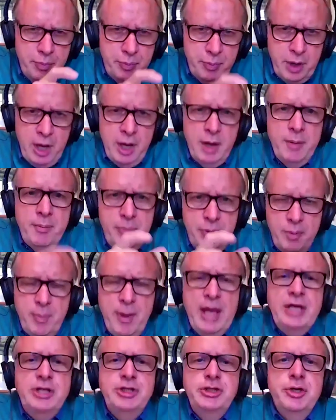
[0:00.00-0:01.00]
uh,
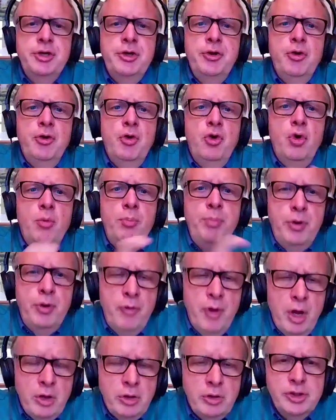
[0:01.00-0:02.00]
probation or
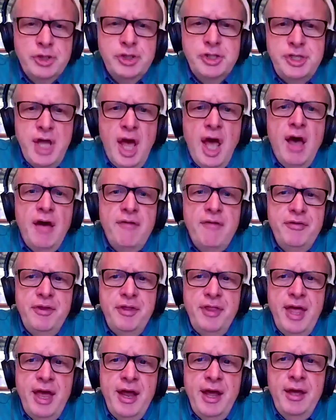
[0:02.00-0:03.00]
parole staff and
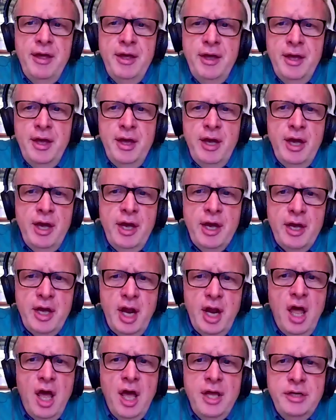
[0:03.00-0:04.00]
their uh,
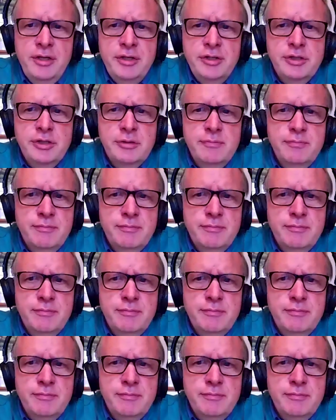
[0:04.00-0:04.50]
clients?